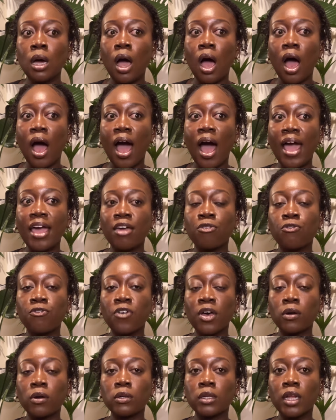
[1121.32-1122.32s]
I
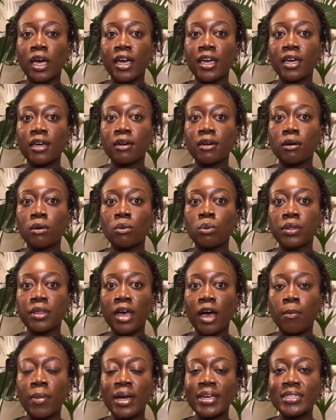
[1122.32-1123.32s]
felt like
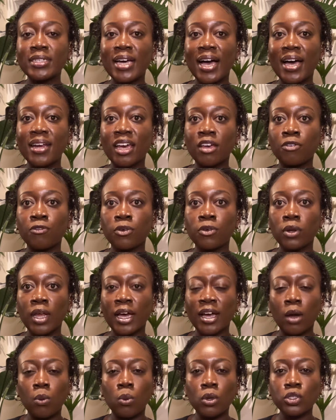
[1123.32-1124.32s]
without my dad, I felt
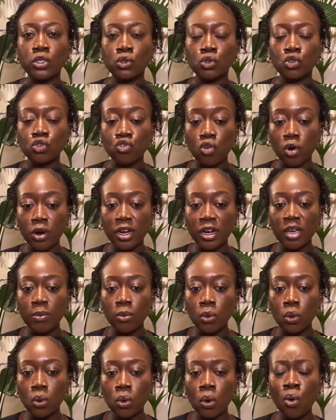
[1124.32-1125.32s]
like I wasn't strong
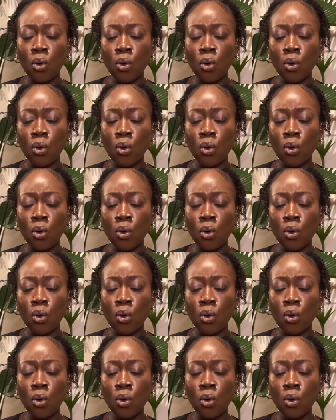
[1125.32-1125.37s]
anymore.